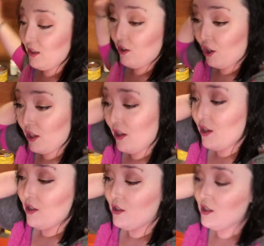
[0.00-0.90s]
look.
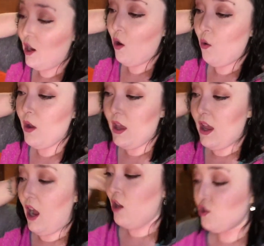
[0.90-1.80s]
So
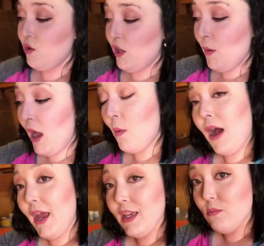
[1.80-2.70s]
I'll show you how
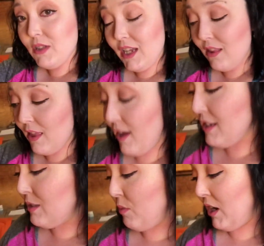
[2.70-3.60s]
I complete
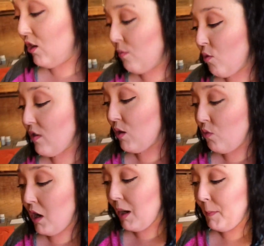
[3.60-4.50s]
this, but you're more than
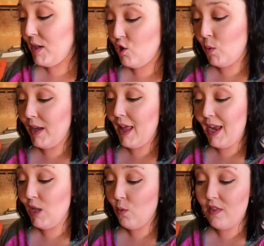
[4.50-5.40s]
welcome to do it
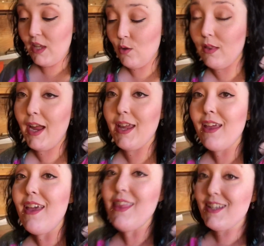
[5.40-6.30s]
any way that you like.
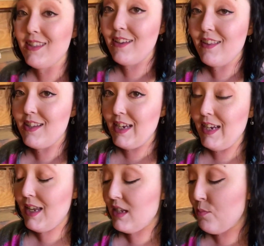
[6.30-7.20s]
This is a
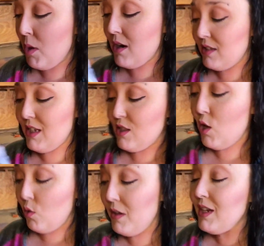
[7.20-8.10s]
tedious process
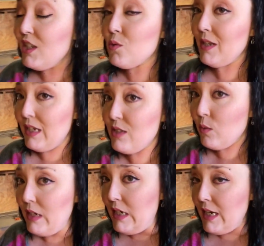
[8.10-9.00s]
though, so it is
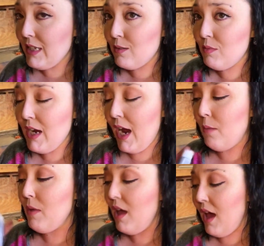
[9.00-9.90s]
going to take some
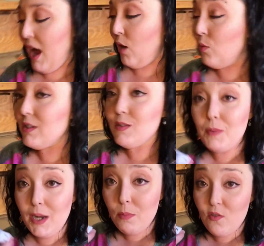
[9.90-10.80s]
time. I will
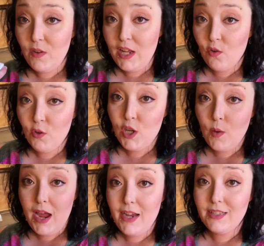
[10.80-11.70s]
speed up the video for you
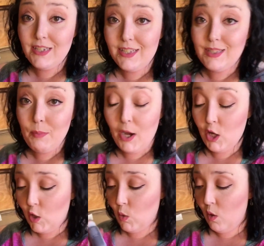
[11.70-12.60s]
guys to spare
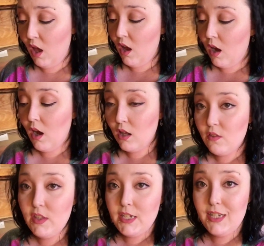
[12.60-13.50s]
you all
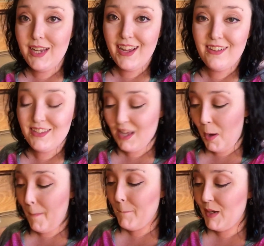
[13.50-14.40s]
of the details,
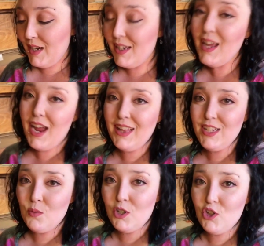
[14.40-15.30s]
but I at
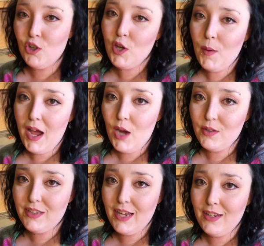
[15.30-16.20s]
least want to show you how
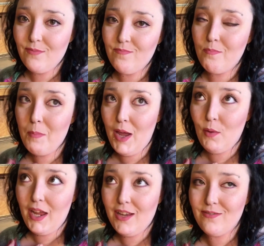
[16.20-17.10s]
it's done my
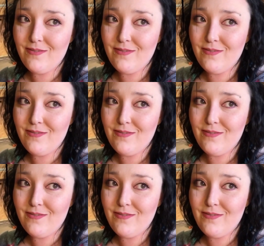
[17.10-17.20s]
way.